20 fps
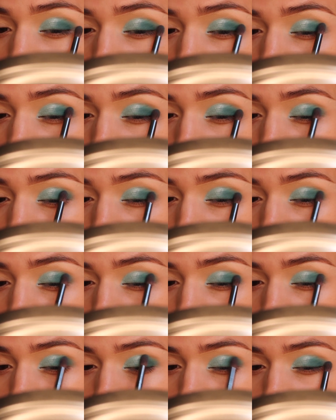
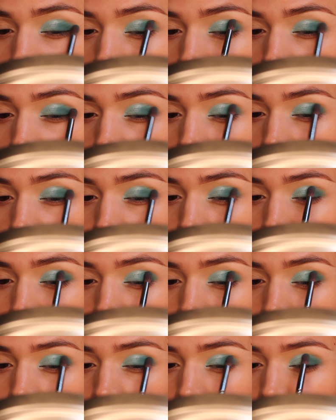
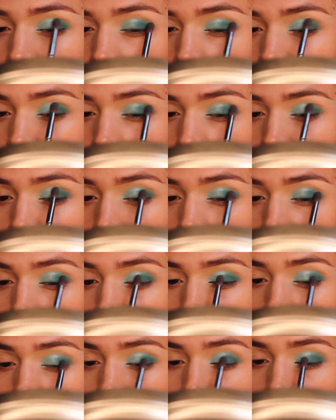
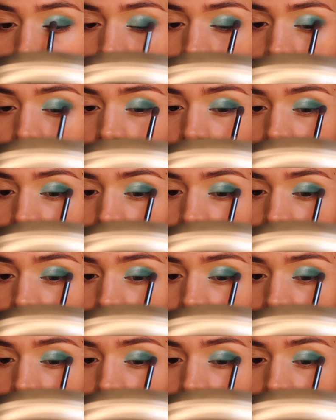No one is speaking in this clip.